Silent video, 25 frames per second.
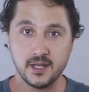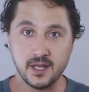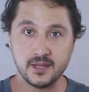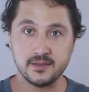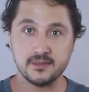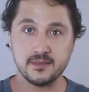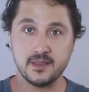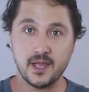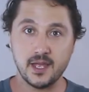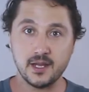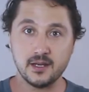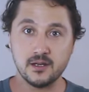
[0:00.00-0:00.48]

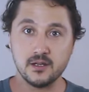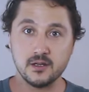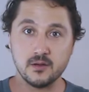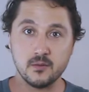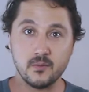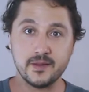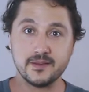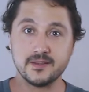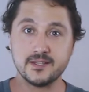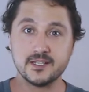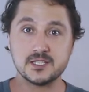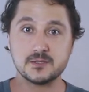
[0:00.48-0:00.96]
And then
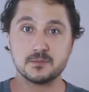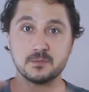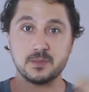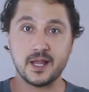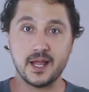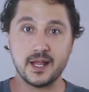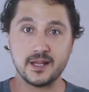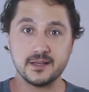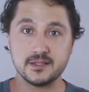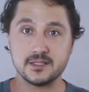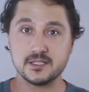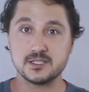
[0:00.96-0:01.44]
when this
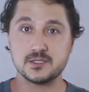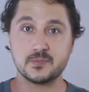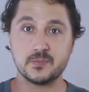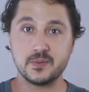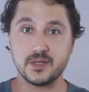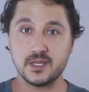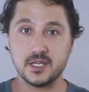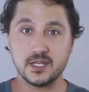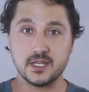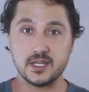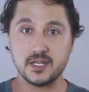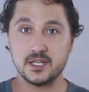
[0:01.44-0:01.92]
plant is
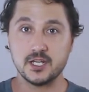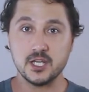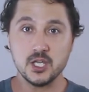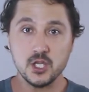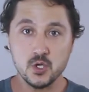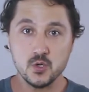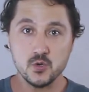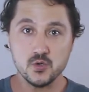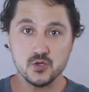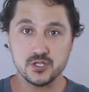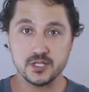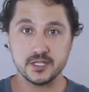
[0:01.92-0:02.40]
big and
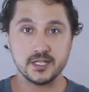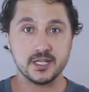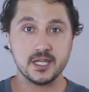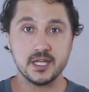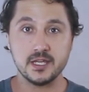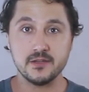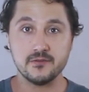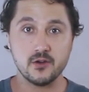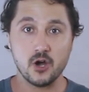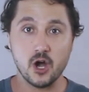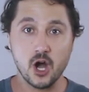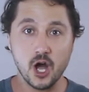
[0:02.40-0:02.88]
huge and
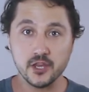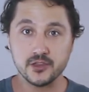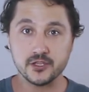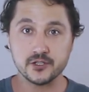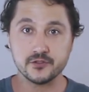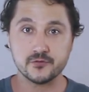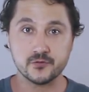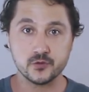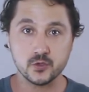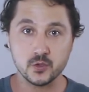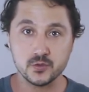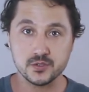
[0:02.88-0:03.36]
give other
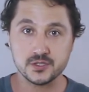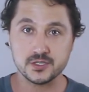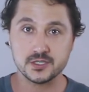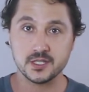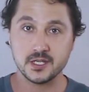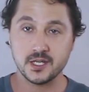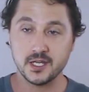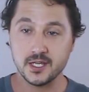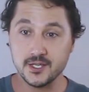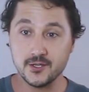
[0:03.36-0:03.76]
fruits,